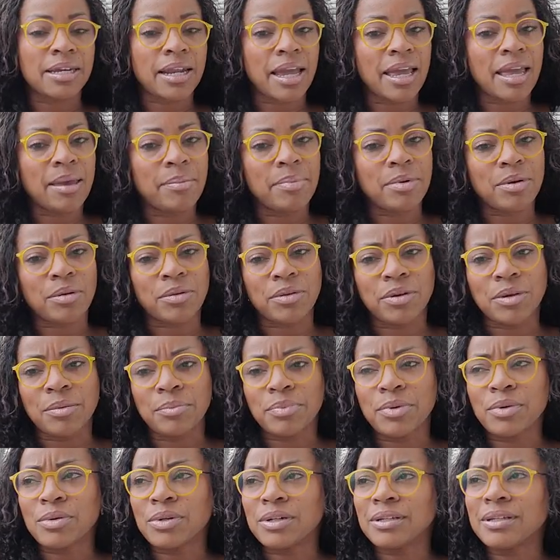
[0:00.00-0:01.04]
I had been on the
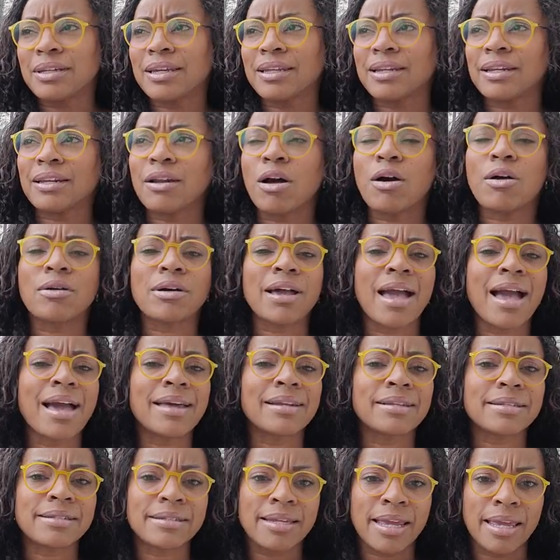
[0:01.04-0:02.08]
computer looking at all kind
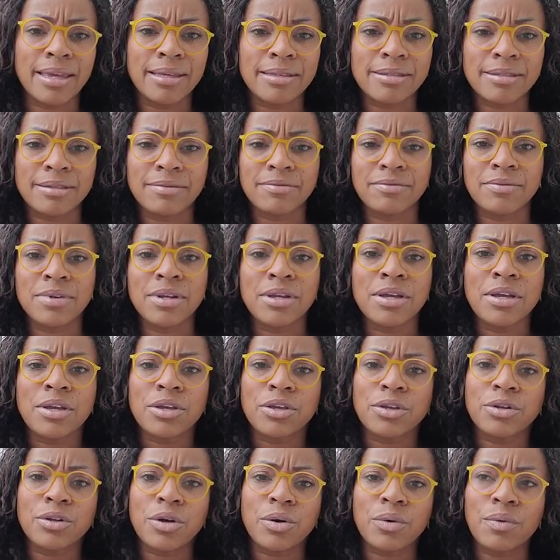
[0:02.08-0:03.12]
of states, and
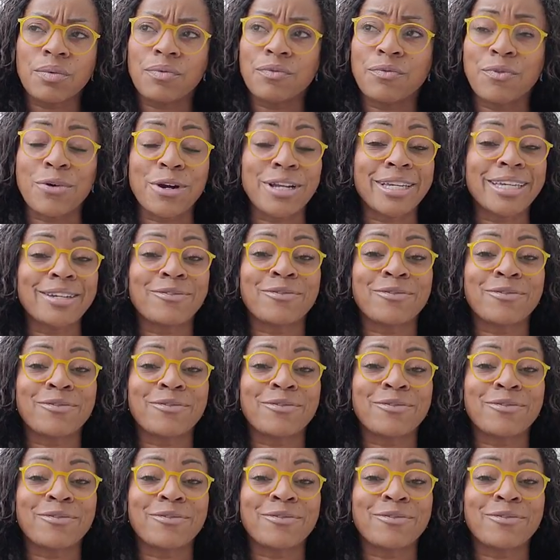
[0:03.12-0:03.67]
for